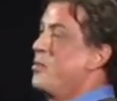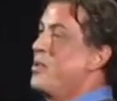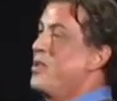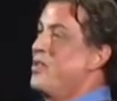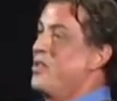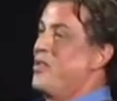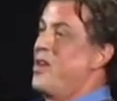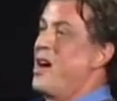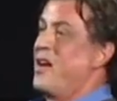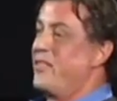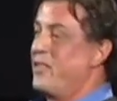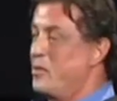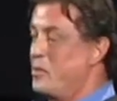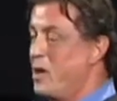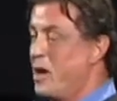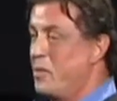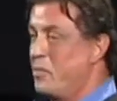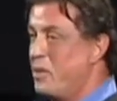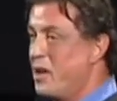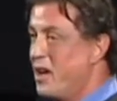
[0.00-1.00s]
we arrived there
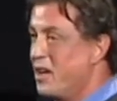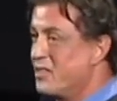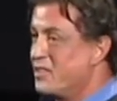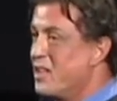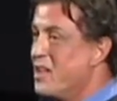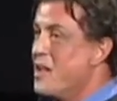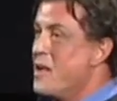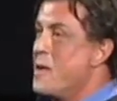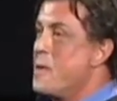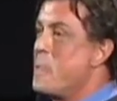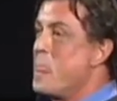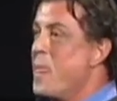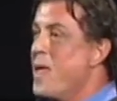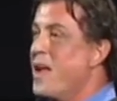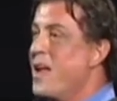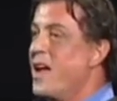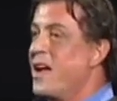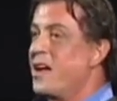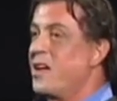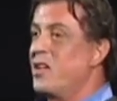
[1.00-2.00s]
by bus,
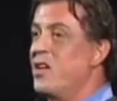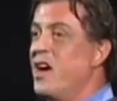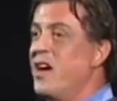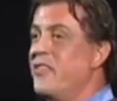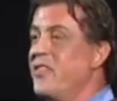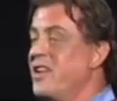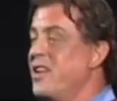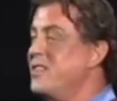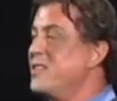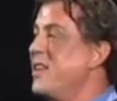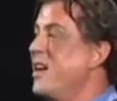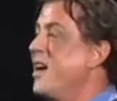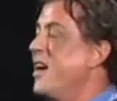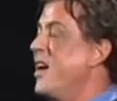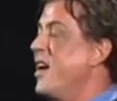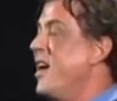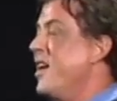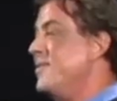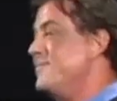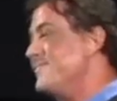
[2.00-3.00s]
and I get off and they say,
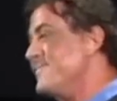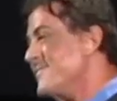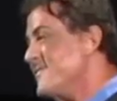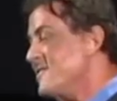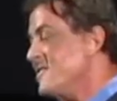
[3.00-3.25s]
uh,